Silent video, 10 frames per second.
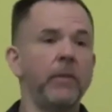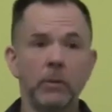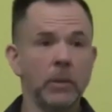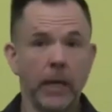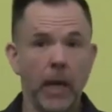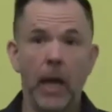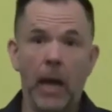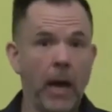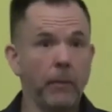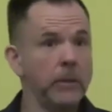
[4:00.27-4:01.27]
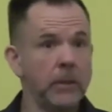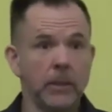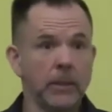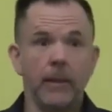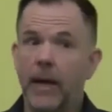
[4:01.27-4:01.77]
It was like I was
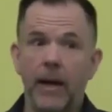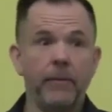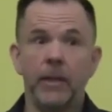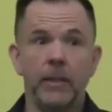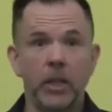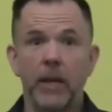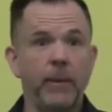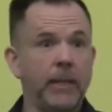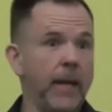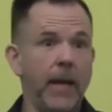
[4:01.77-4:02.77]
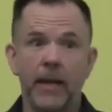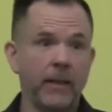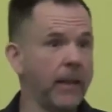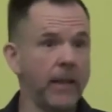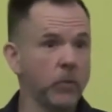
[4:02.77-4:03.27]
just having a Jamie day
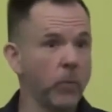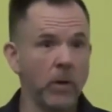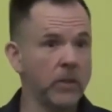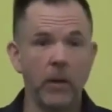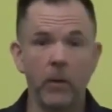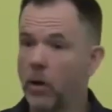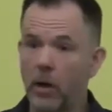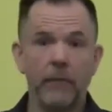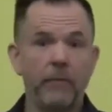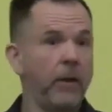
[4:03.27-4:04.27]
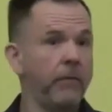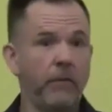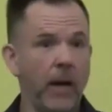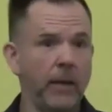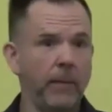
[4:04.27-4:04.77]
and things were as they were and I felt
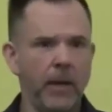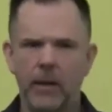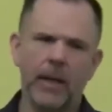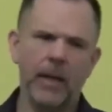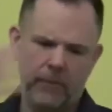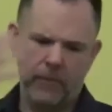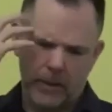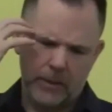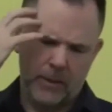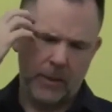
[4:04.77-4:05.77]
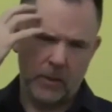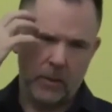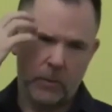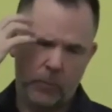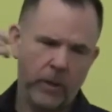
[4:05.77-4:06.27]
fine about it. And I had various things
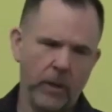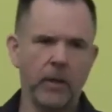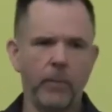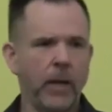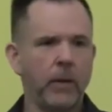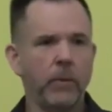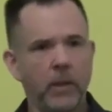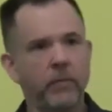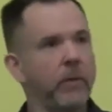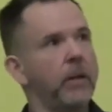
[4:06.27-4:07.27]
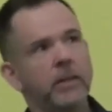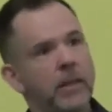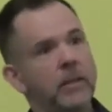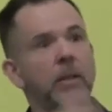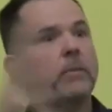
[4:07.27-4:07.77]
I was preoccupied with and various
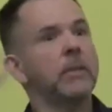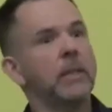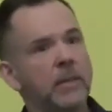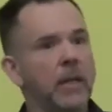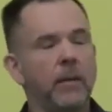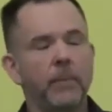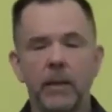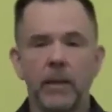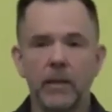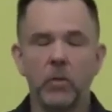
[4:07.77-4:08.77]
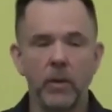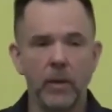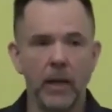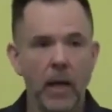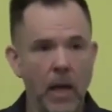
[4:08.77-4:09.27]
things I was excited about and that sort of
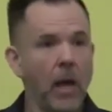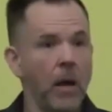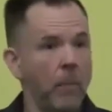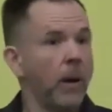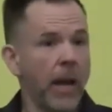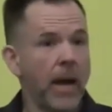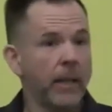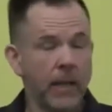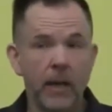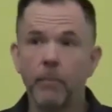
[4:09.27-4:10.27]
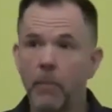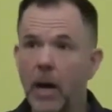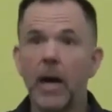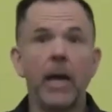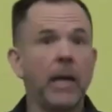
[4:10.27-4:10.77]
thing. But I had kind of
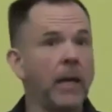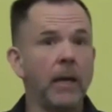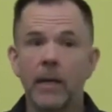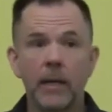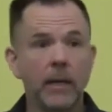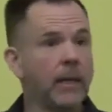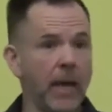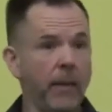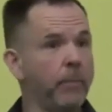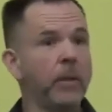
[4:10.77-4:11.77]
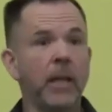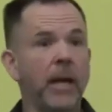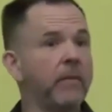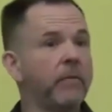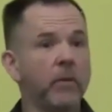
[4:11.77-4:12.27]
my game
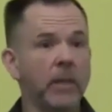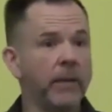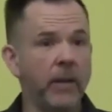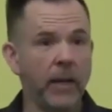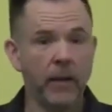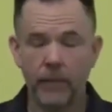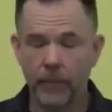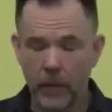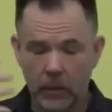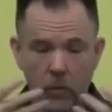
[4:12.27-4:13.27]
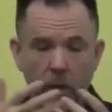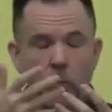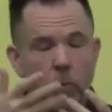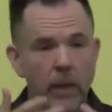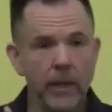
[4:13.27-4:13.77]
plan for living. So I
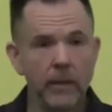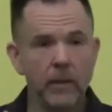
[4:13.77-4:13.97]
read